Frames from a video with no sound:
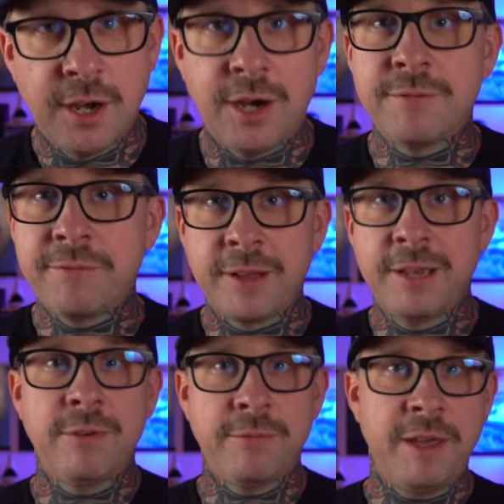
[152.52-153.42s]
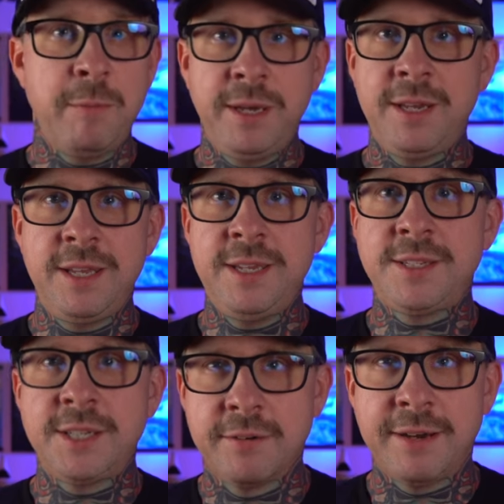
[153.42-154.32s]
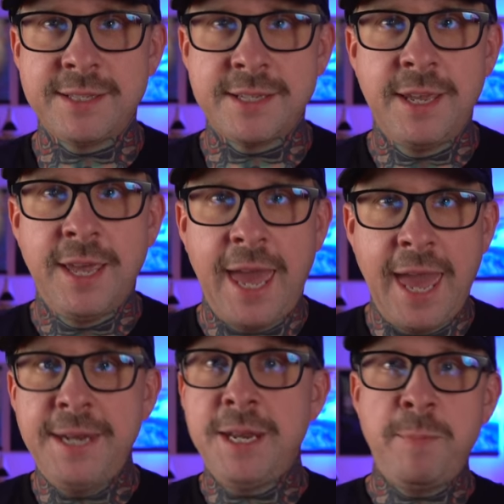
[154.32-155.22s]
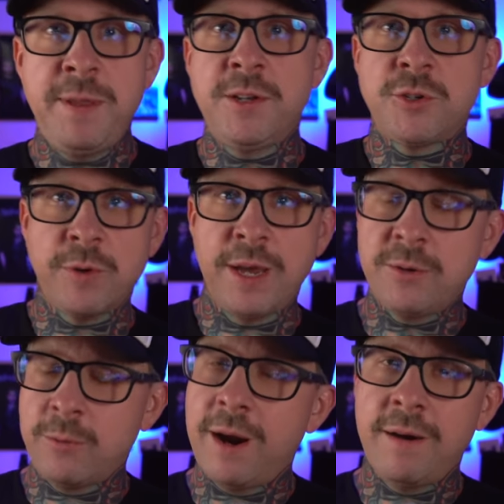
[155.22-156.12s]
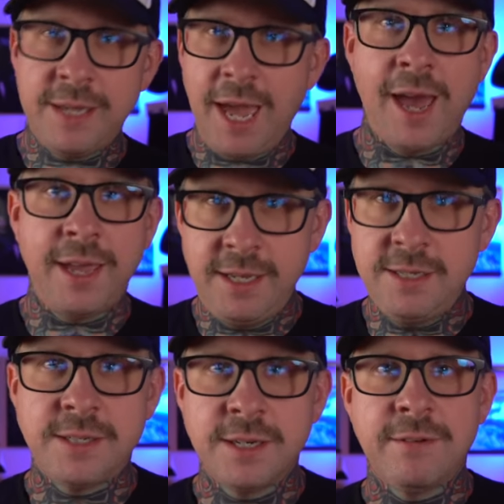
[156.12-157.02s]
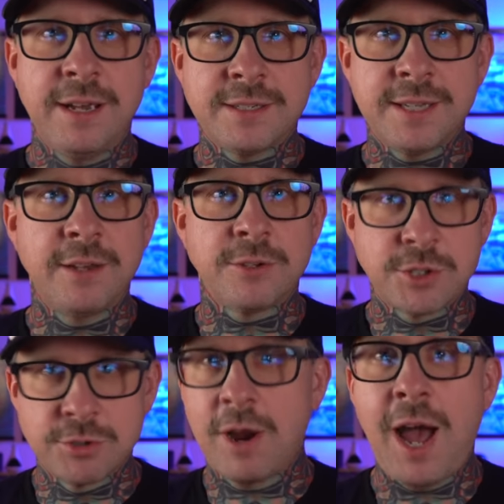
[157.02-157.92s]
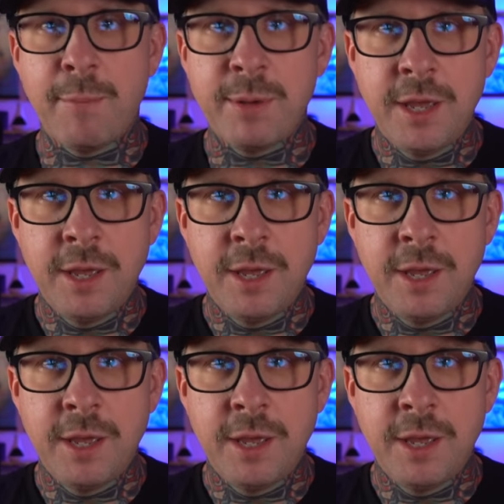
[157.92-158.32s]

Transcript: on flavored vaping and e-cigarettes end up in the trend where, yeah, e-cigarettes cigarette sales drop,